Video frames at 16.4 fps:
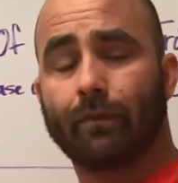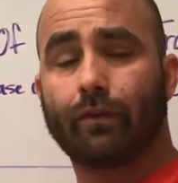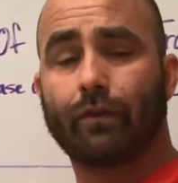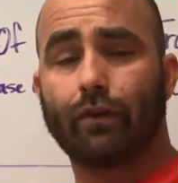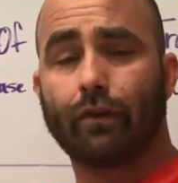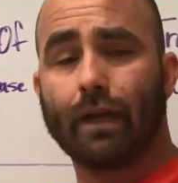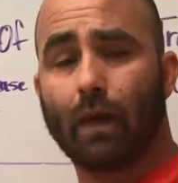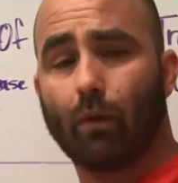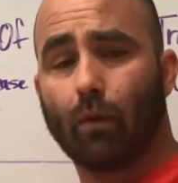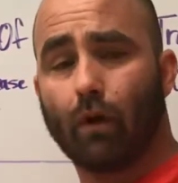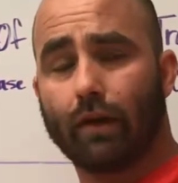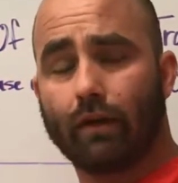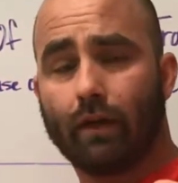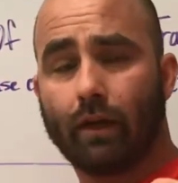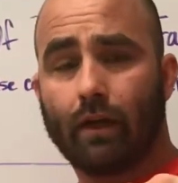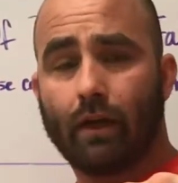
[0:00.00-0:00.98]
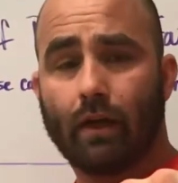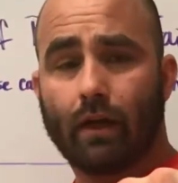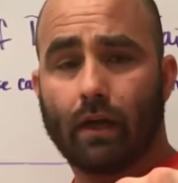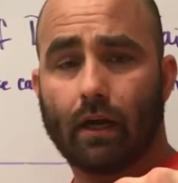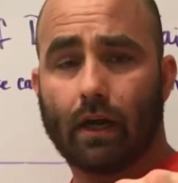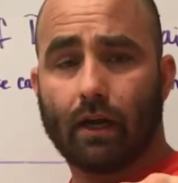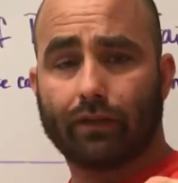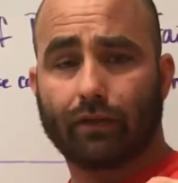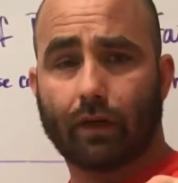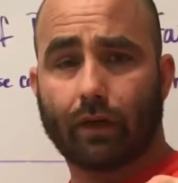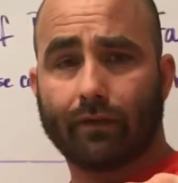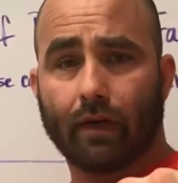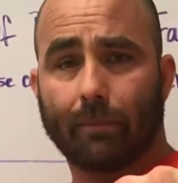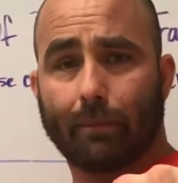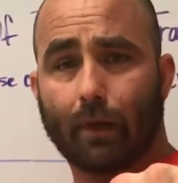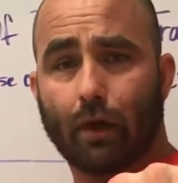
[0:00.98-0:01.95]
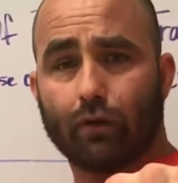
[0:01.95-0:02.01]
you got 1 serving
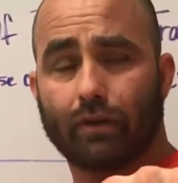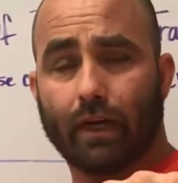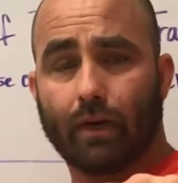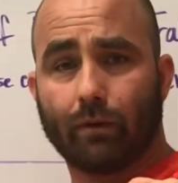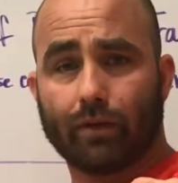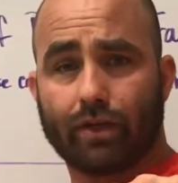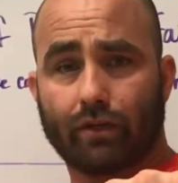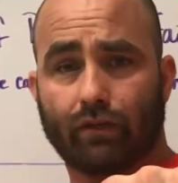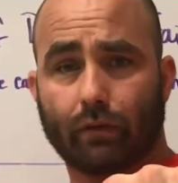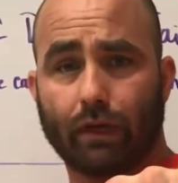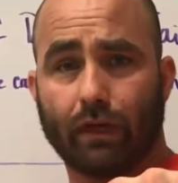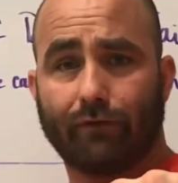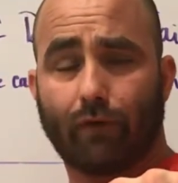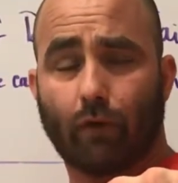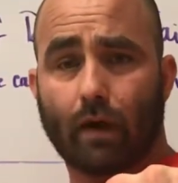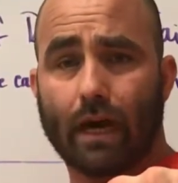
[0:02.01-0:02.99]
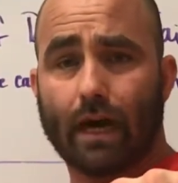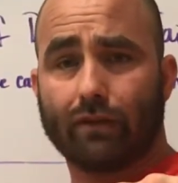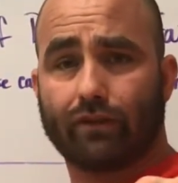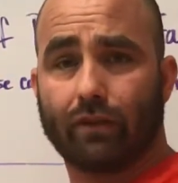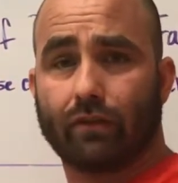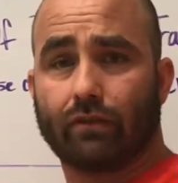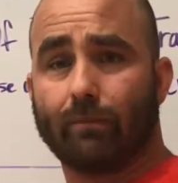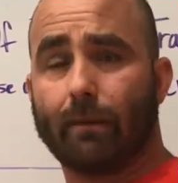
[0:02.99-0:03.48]
of protein, which is 3 to 4 ounces.